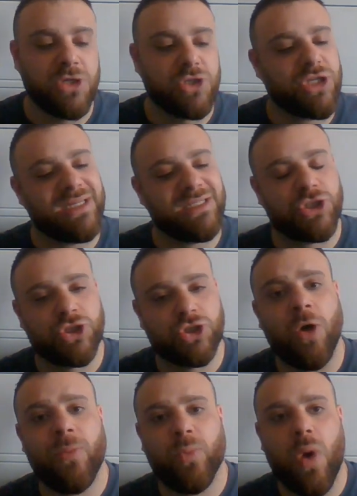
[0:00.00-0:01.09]
So I need to
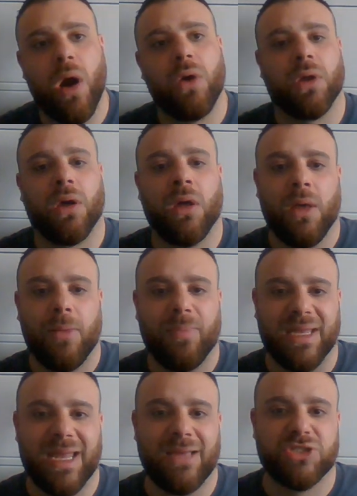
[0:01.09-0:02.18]
stop Wilder
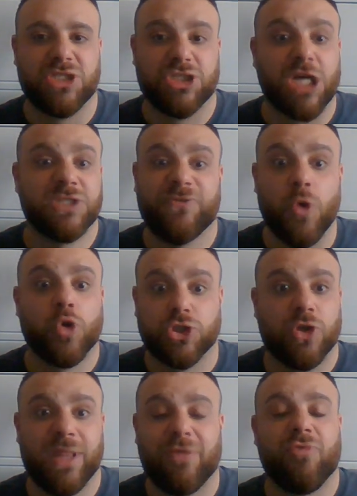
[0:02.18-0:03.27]
being able to just
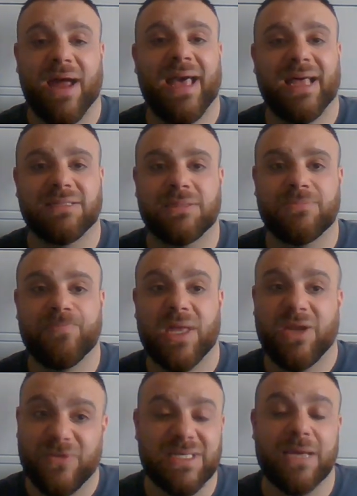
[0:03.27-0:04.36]
focus on that right hand. And
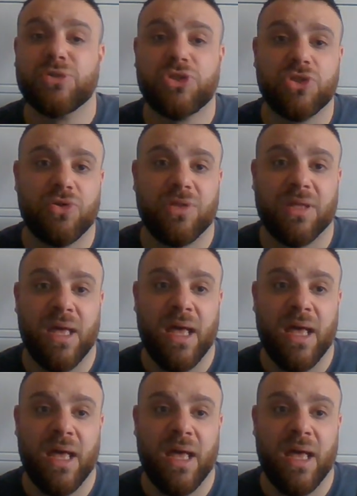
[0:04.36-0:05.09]
if he's able to do...